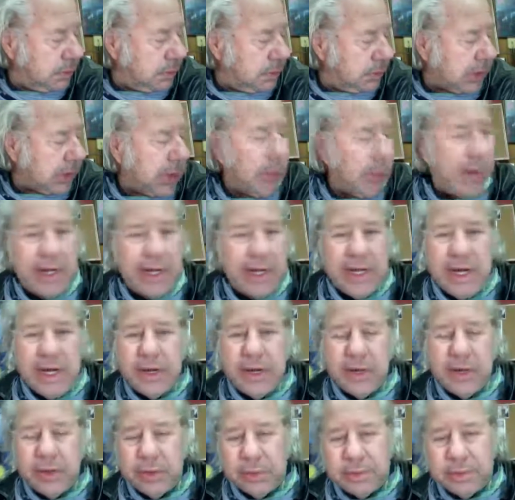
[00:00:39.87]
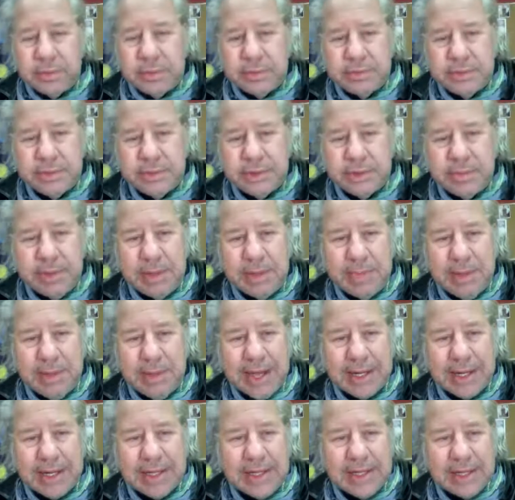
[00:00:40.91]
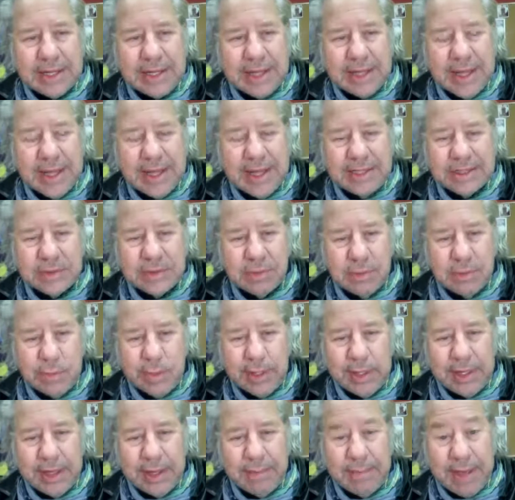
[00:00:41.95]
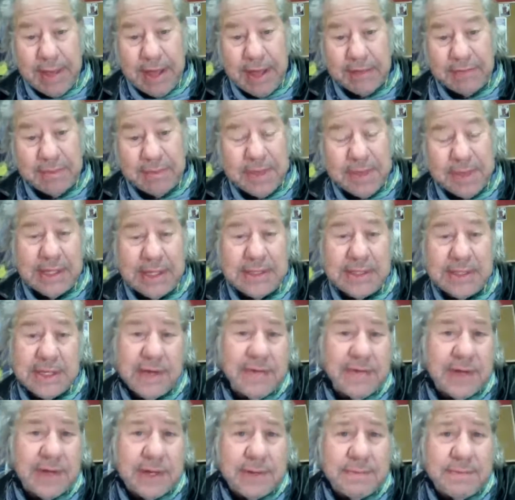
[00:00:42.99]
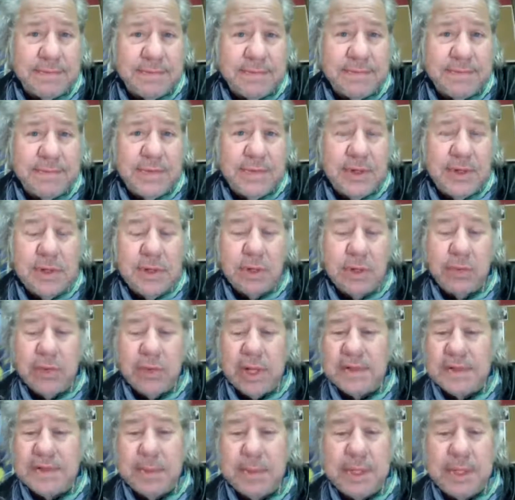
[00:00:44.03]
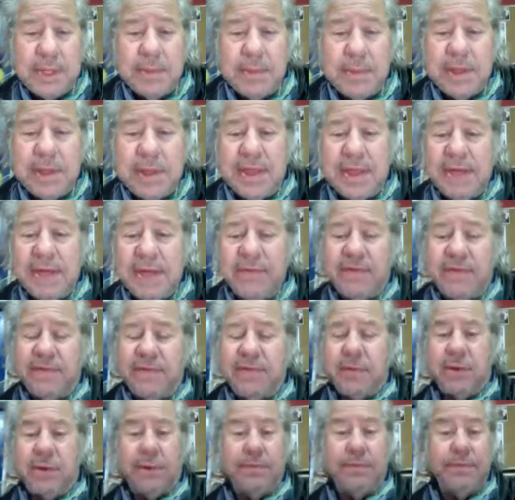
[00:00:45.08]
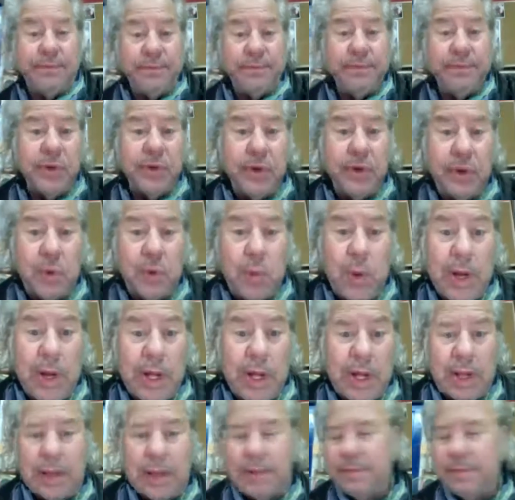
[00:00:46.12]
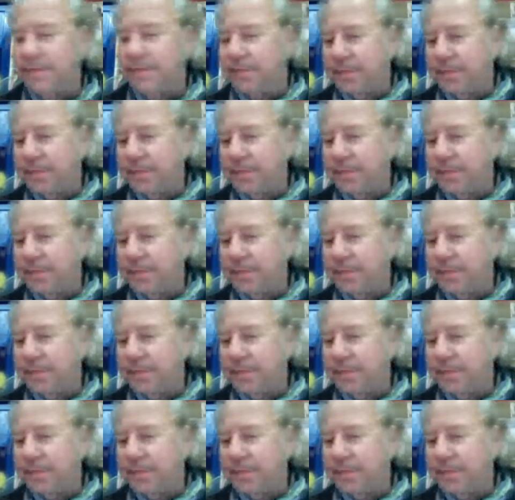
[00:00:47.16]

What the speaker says: We need you to be back in the class when we get back from Thanksgiving. You'll really have something to be thankful for. You're well.